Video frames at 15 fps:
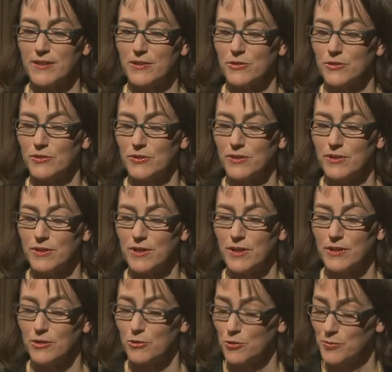there's
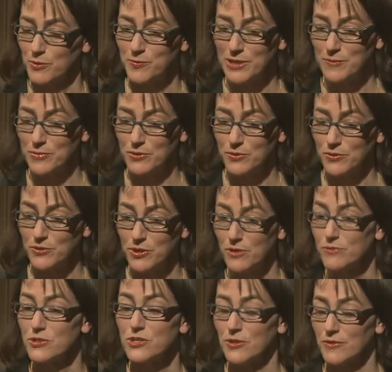a group of people who
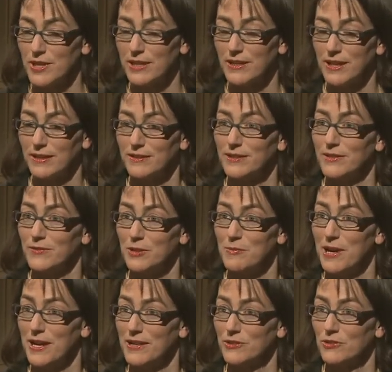don't show that negativity
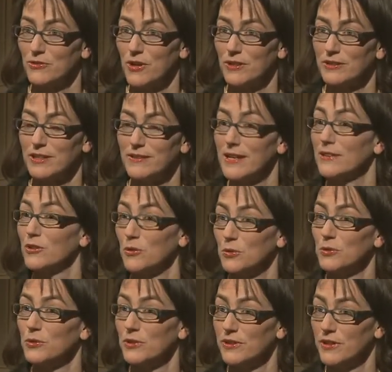bias strongly, and that's
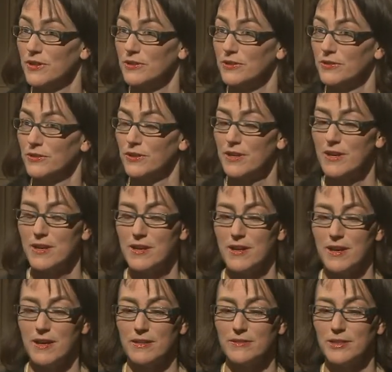older adults.
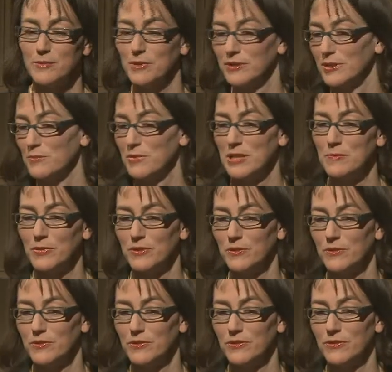Typically
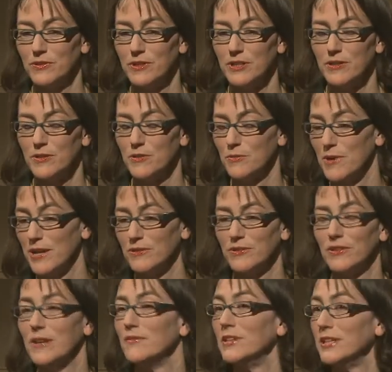people, around
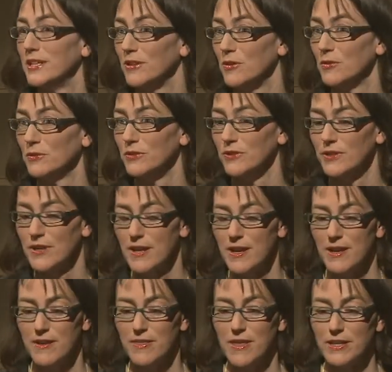70 and older.
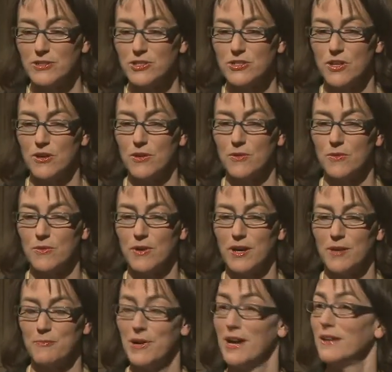They show
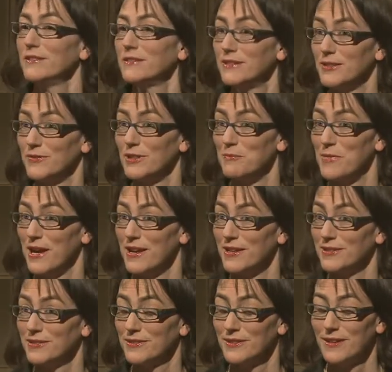a positivity
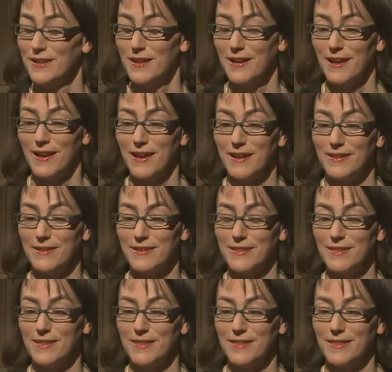bias. And